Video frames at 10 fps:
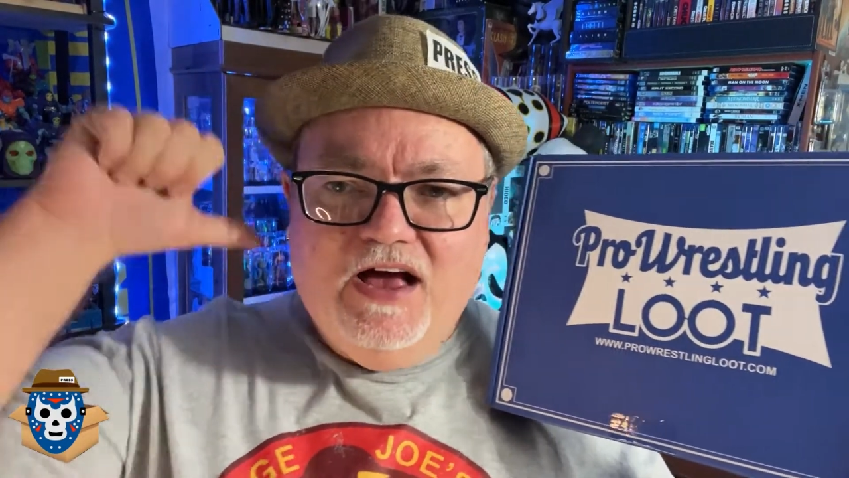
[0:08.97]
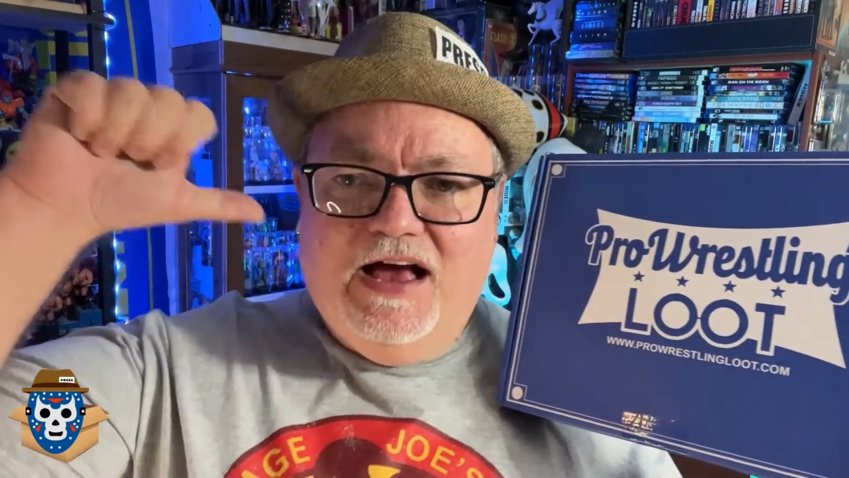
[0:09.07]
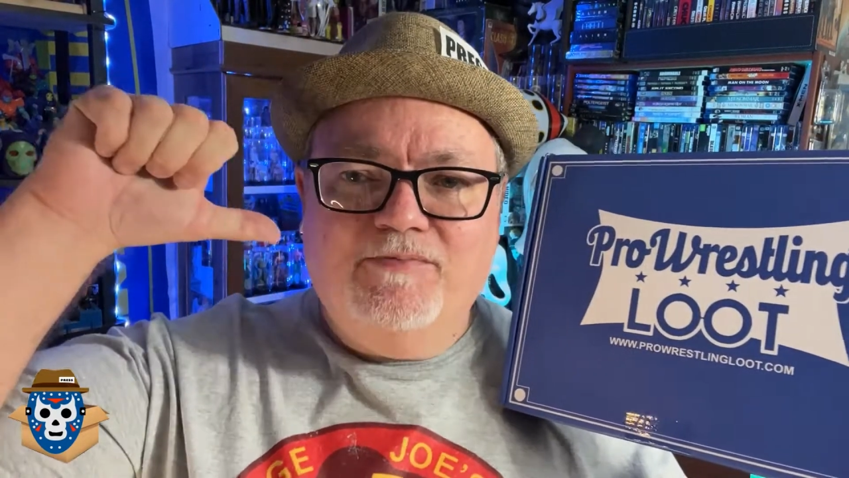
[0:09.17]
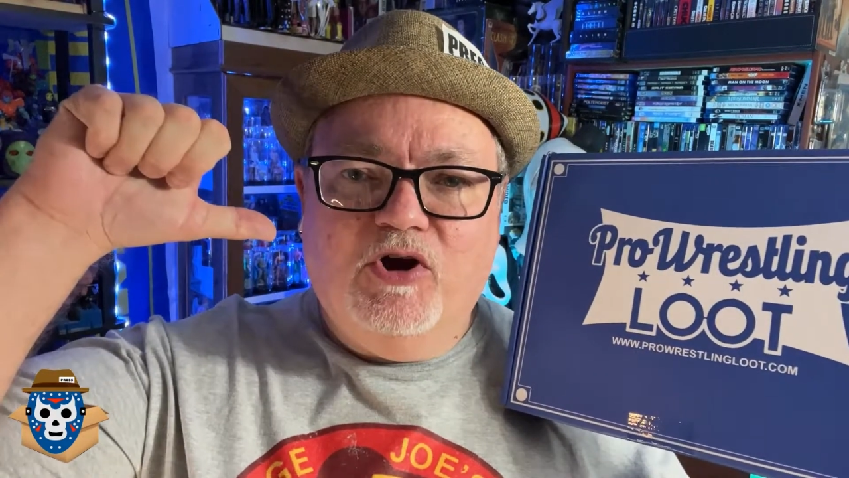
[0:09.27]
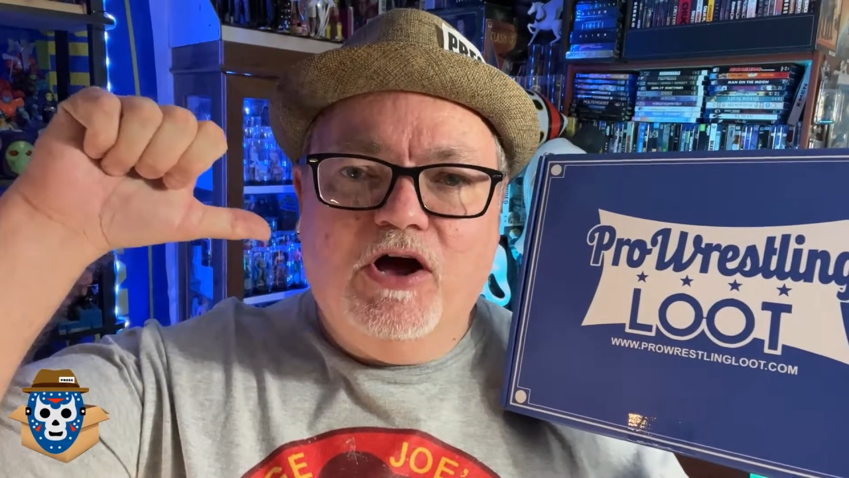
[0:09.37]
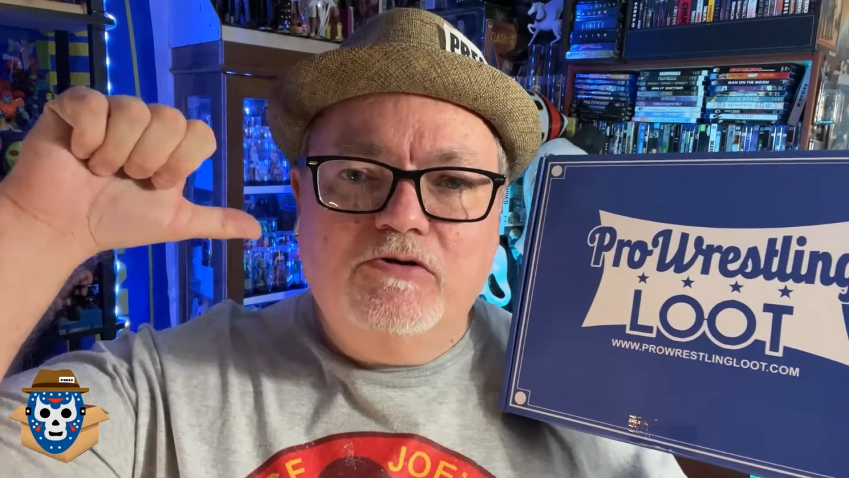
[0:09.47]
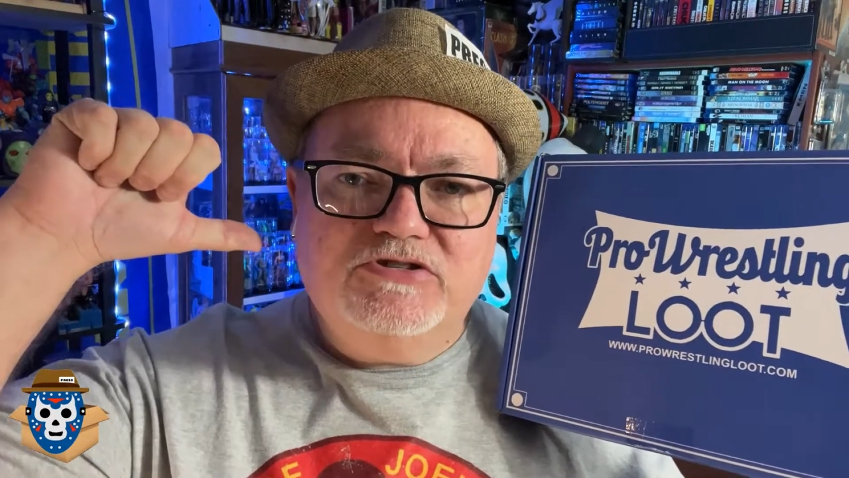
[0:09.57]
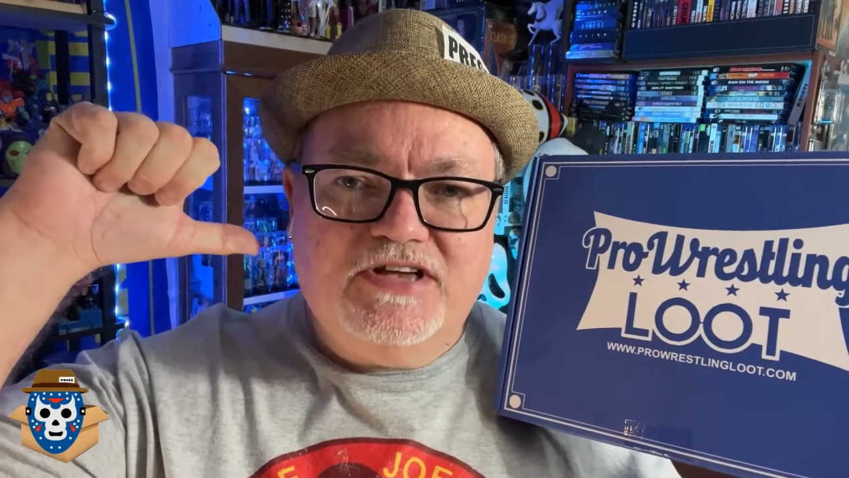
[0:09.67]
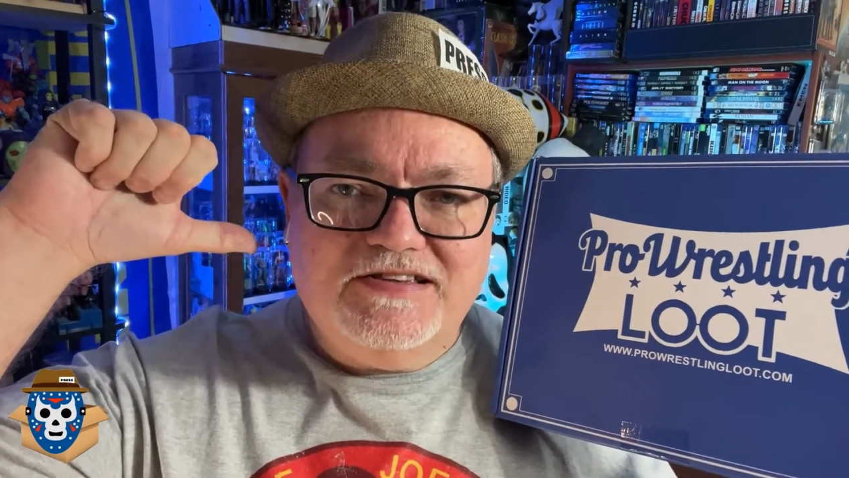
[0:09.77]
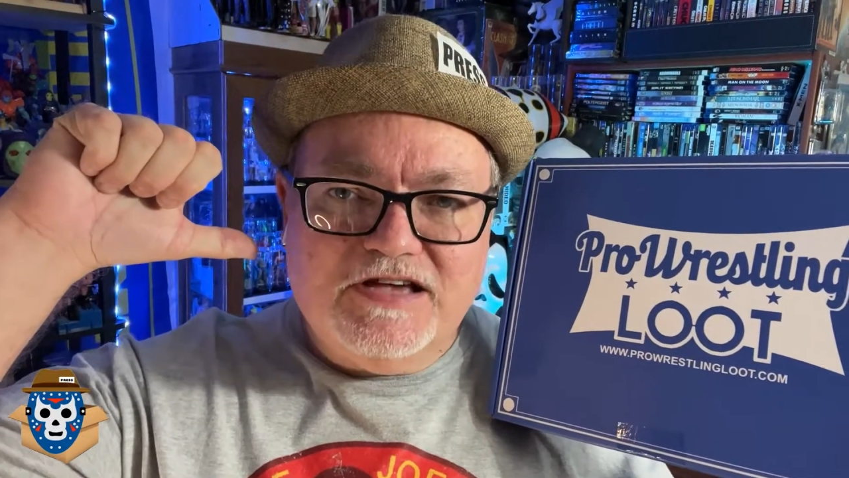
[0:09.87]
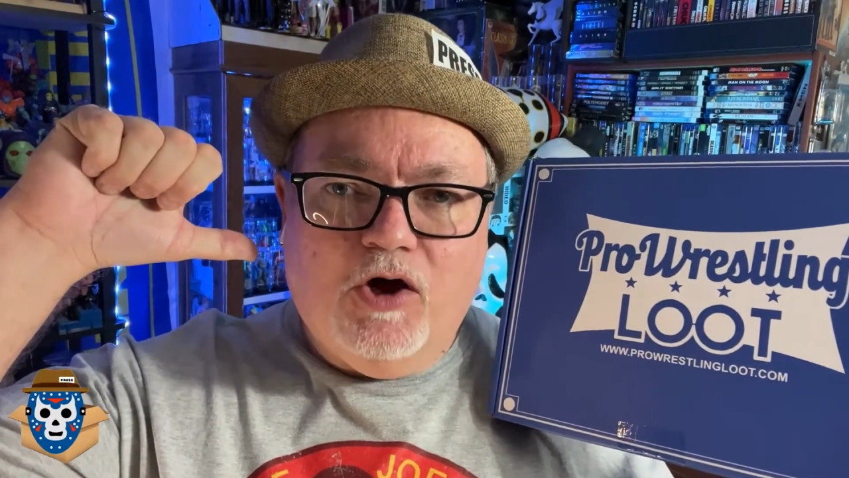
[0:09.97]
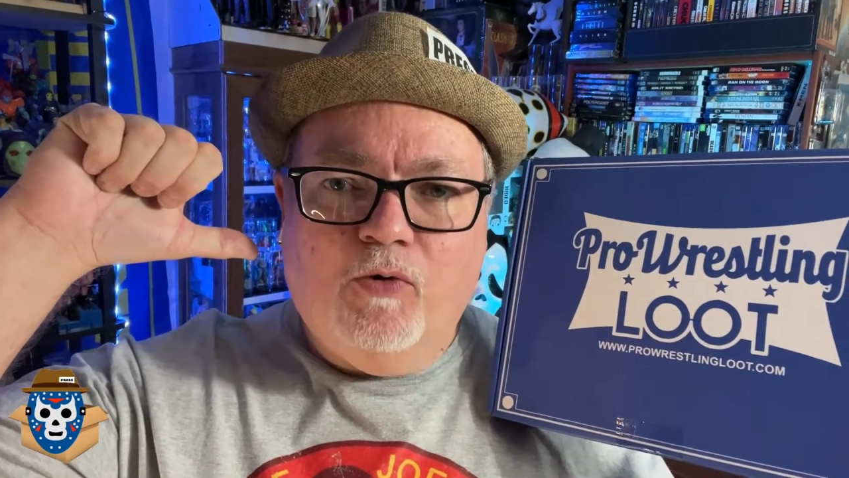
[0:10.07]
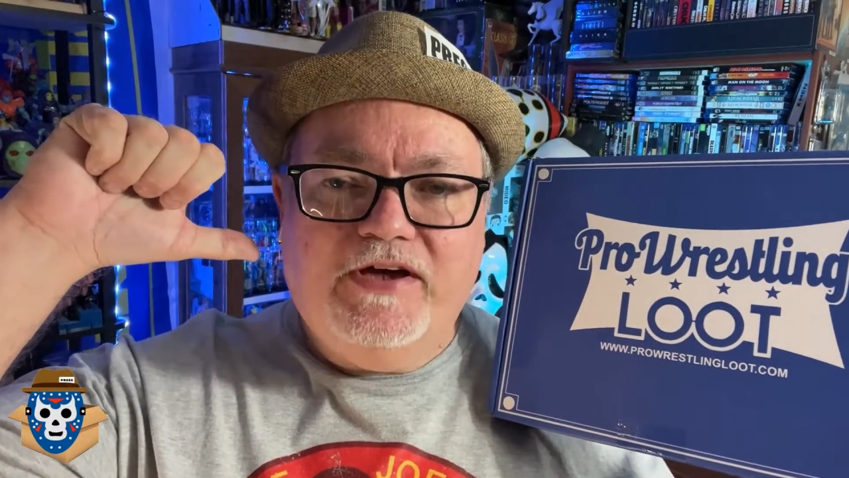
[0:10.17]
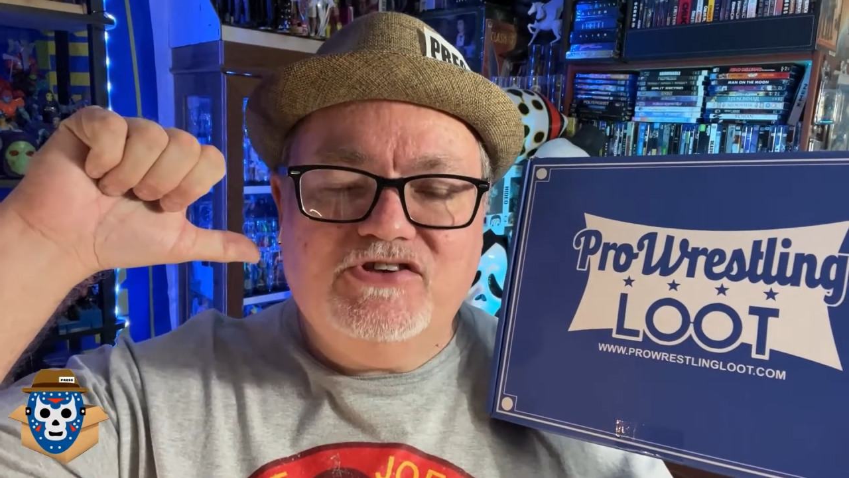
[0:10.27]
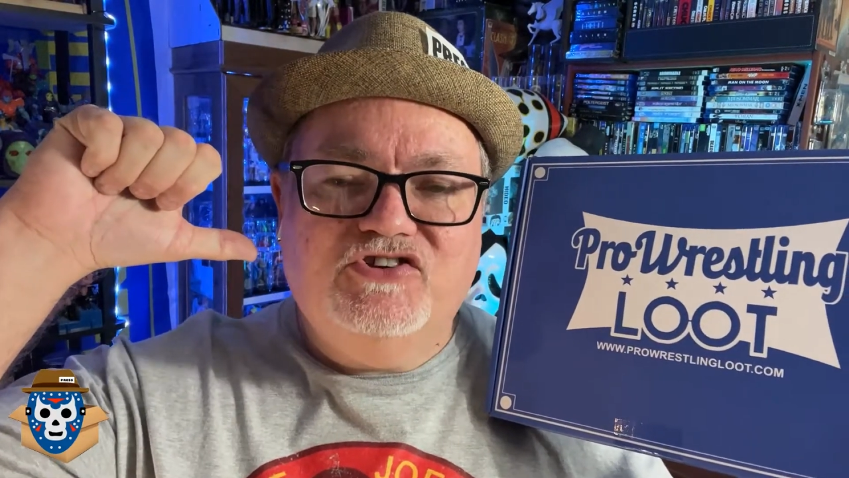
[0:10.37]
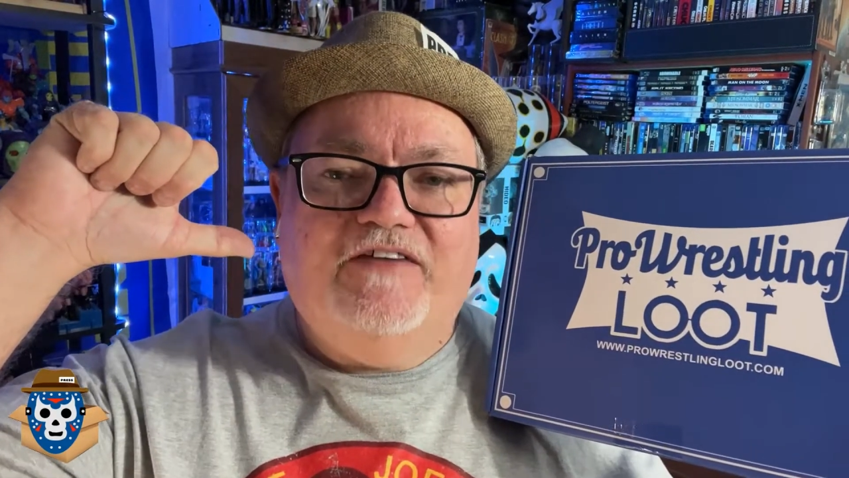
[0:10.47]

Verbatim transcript: I'm your host, as always,